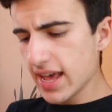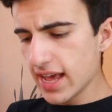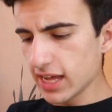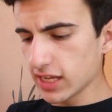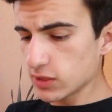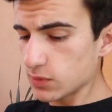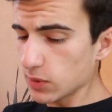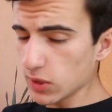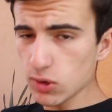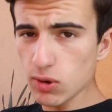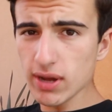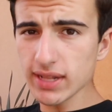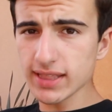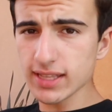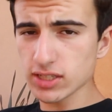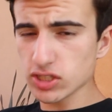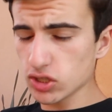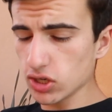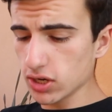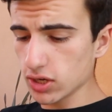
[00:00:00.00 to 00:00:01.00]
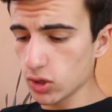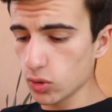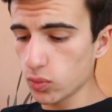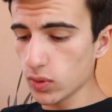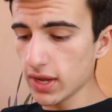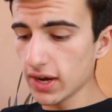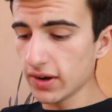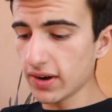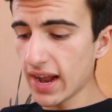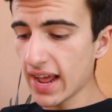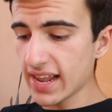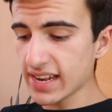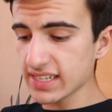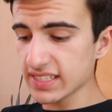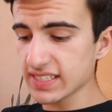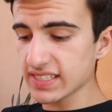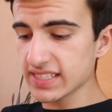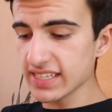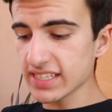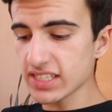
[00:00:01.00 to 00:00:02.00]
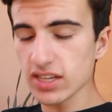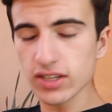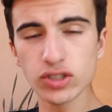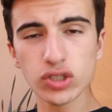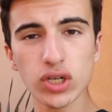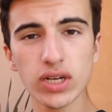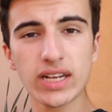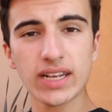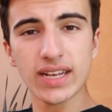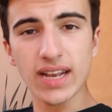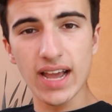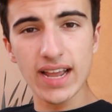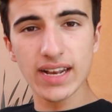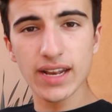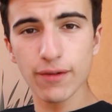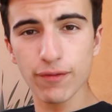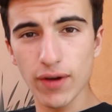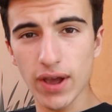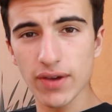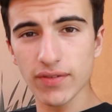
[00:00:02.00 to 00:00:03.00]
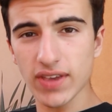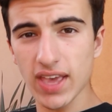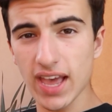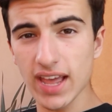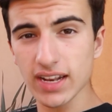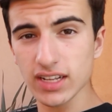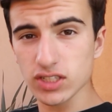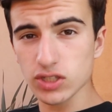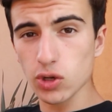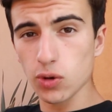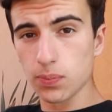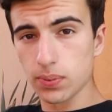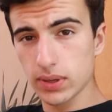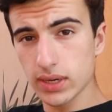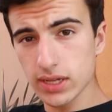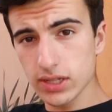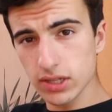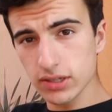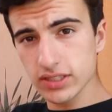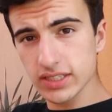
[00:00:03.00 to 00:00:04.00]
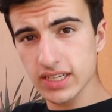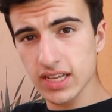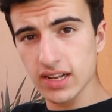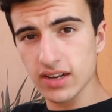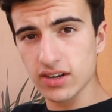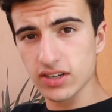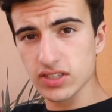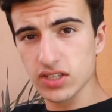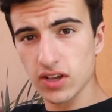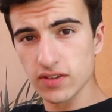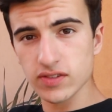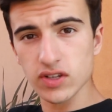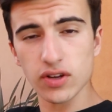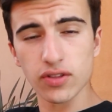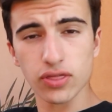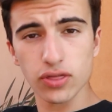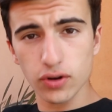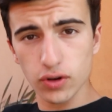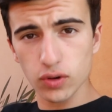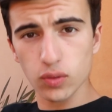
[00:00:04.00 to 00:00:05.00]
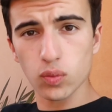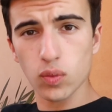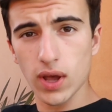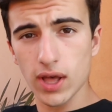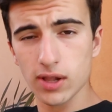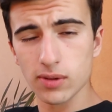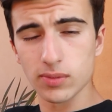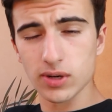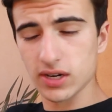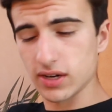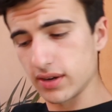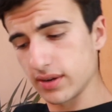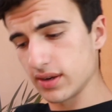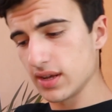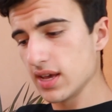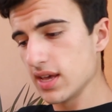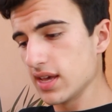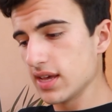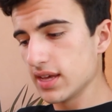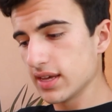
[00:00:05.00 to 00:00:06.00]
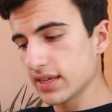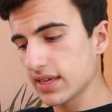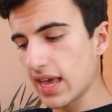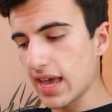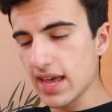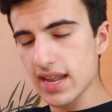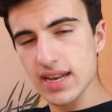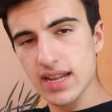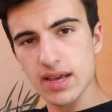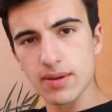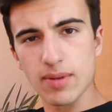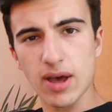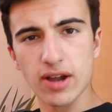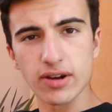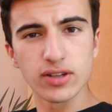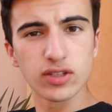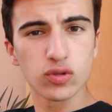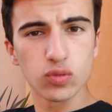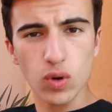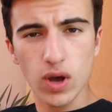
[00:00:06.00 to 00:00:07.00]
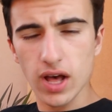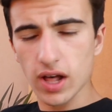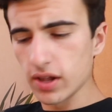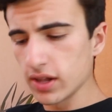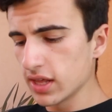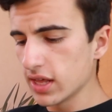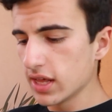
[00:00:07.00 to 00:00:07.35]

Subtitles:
It's been quite the struggle. We are at 695 candies, so pretty close to getting ourselves our third Wailmer in candy amount as well.